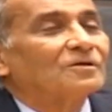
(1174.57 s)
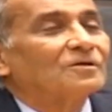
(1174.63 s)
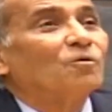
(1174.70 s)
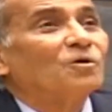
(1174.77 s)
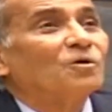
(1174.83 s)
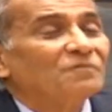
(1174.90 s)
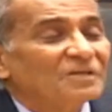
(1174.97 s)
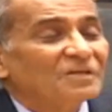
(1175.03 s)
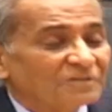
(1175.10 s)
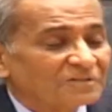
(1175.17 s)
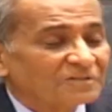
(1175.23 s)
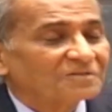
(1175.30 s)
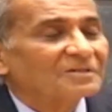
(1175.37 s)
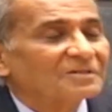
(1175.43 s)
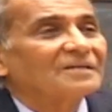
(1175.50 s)
God we
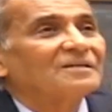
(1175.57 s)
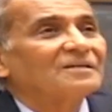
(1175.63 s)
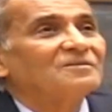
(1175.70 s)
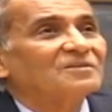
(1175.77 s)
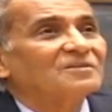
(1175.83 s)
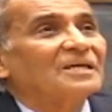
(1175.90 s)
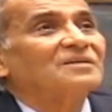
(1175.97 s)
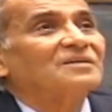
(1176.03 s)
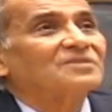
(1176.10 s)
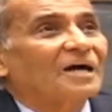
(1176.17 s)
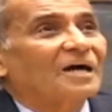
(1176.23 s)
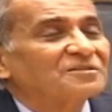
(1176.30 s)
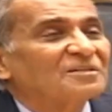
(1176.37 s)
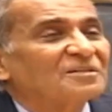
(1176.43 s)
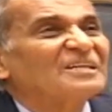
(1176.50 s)
just created is an
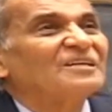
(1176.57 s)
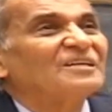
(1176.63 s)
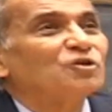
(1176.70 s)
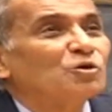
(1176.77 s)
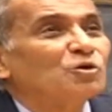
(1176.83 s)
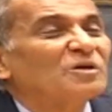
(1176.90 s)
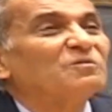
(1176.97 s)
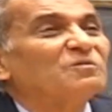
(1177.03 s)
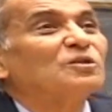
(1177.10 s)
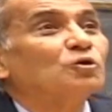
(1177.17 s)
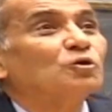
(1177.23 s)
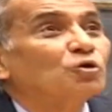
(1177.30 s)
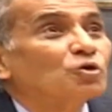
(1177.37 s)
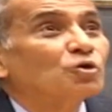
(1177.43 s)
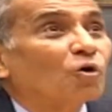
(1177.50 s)
exaggerated human with
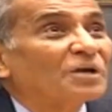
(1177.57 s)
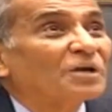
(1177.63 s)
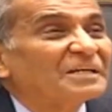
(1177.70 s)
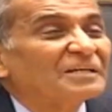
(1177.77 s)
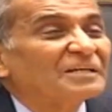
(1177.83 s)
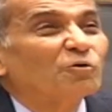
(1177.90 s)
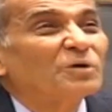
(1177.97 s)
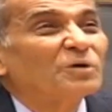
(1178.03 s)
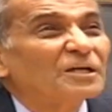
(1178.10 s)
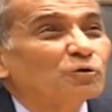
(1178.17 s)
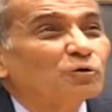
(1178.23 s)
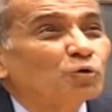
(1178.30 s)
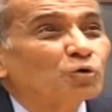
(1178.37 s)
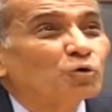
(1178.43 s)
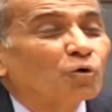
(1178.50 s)
good qualities, only
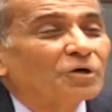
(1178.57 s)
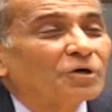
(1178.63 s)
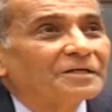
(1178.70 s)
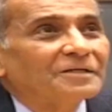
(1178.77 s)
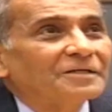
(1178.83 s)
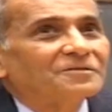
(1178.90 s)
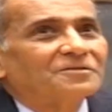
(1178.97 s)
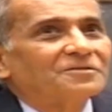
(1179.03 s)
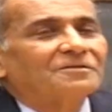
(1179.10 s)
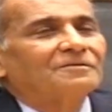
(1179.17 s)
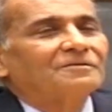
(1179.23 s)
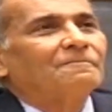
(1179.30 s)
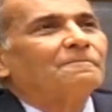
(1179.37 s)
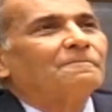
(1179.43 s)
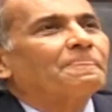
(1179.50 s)
good qualities.
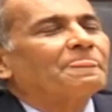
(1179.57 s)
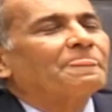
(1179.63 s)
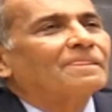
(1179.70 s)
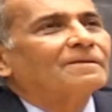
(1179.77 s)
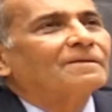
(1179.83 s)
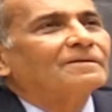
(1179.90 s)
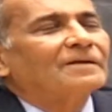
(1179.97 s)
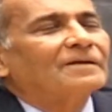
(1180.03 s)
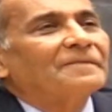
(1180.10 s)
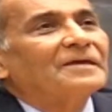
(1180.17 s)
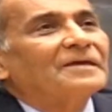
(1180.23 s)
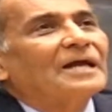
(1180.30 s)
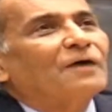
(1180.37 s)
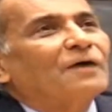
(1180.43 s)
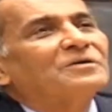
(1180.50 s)
And
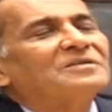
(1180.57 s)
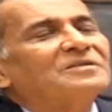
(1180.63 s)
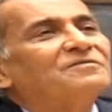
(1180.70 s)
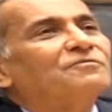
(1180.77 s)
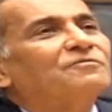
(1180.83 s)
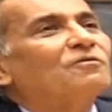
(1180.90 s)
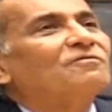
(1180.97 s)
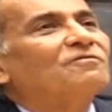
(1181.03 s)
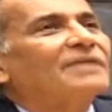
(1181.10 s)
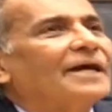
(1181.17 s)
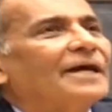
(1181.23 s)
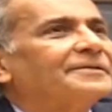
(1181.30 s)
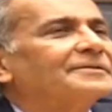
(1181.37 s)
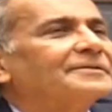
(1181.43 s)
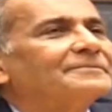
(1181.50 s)
then how does it fall
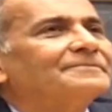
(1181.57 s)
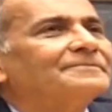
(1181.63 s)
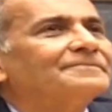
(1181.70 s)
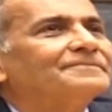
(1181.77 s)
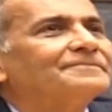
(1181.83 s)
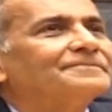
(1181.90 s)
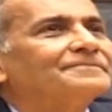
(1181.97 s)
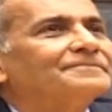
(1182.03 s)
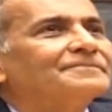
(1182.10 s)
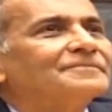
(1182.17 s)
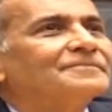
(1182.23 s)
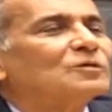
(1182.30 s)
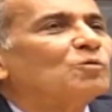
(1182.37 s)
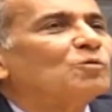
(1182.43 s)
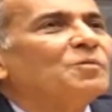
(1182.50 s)
flat?
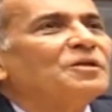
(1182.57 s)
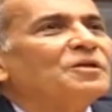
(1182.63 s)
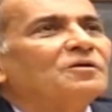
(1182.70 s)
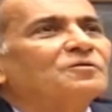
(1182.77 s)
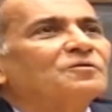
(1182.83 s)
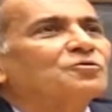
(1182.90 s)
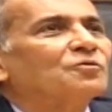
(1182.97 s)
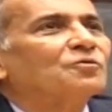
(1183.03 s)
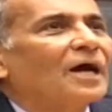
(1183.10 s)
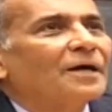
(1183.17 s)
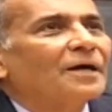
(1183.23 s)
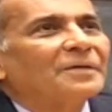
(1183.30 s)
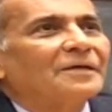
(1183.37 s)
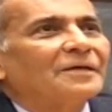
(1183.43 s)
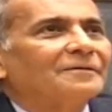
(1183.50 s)
The moment you have a
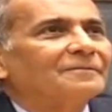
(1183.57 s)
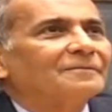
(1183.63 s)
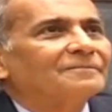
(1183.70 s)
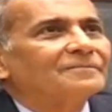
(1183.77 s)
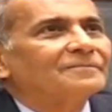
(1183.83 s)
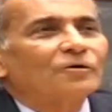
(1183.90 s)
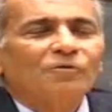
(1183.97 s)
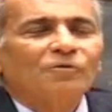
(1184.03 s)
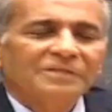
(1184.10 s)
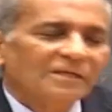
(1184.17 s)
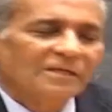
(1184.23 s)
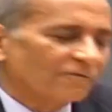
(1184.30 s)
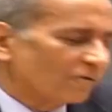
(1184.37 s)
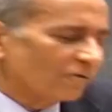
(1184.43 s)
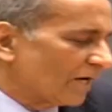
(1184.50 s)
tsunami, the whole
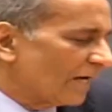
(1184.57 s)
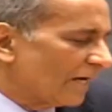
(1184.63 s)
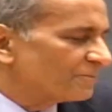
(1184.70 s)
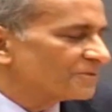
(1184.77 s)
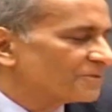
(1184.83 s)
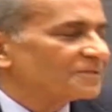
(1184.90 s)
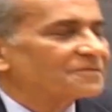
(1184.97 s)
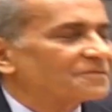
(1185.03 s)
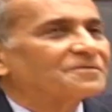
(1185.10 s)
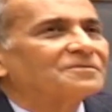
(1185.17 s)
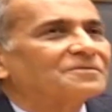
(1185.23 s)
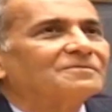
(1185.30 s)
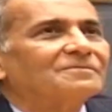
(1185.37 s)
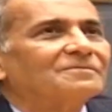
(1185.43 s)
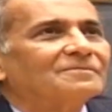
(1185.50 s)
thing collapses.